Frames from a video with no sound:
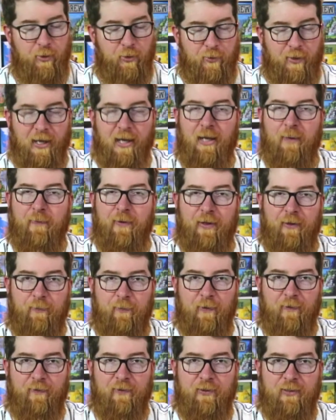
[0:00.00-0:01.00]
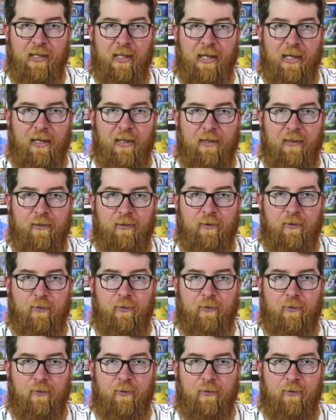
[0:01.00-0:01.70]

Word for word: you came in with Catan,